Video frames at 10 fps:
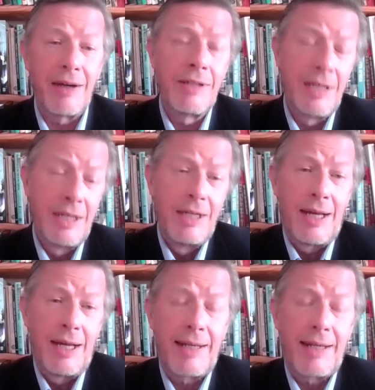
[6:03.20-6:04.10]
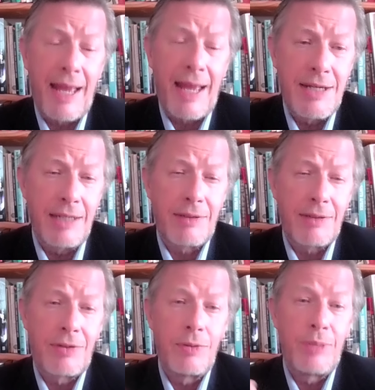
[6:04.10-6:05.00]
on Kenya
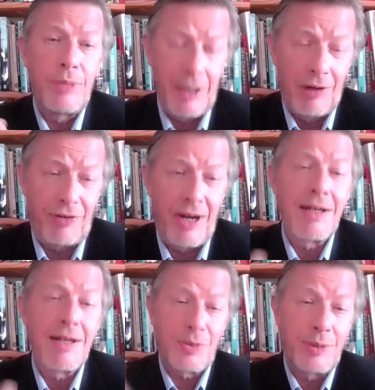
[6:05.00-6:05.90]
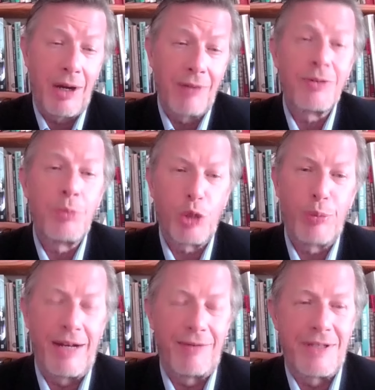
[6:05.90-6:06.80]
to be our friend unless we offer more
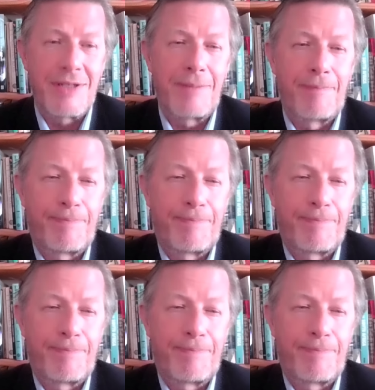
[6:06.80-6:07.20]
benefits.